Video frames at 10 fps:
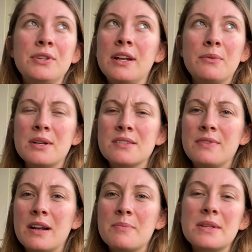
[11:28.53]
and it wasn't
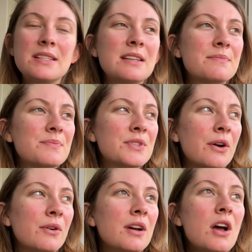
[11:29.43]
very busy.
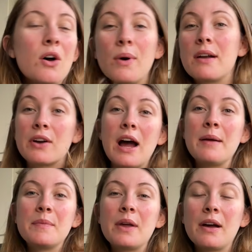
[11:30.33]
So whatever.
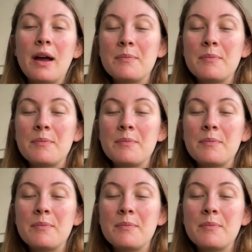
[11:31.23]
I'm